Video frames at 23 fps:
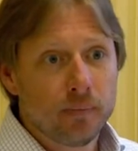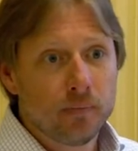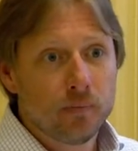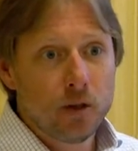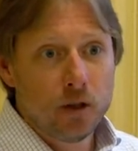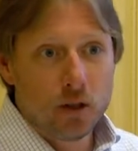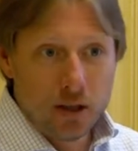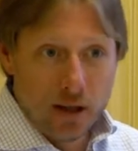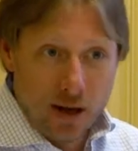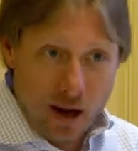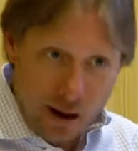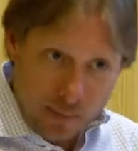You
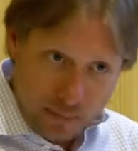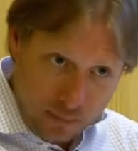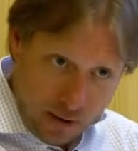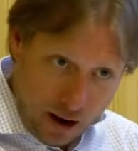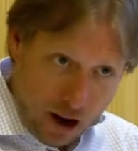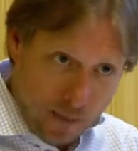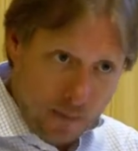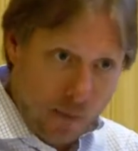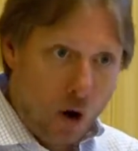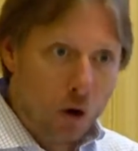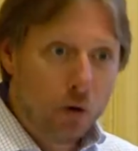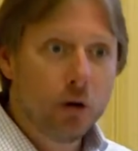see, I'm
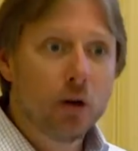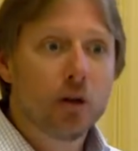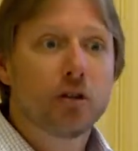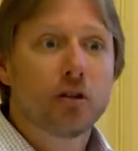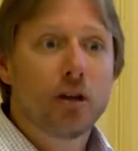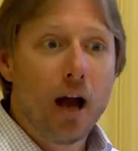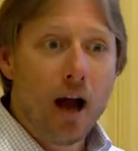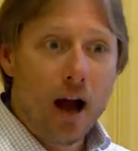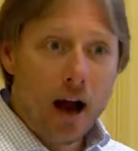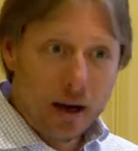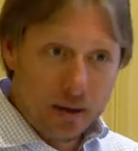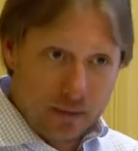on your
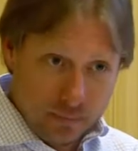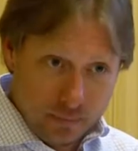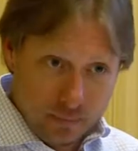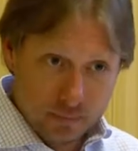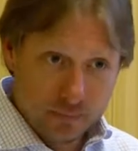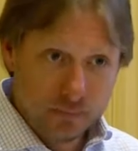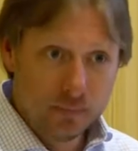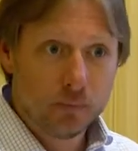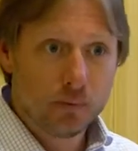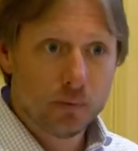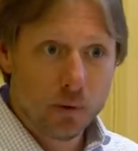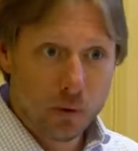side,
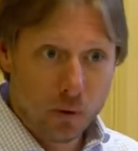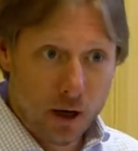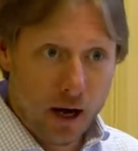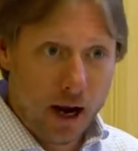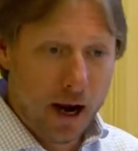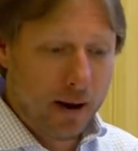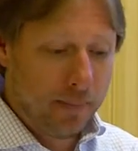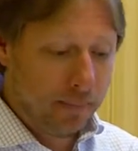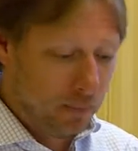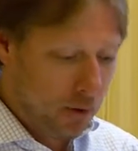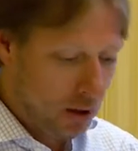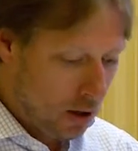
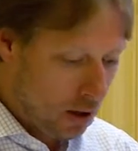okay?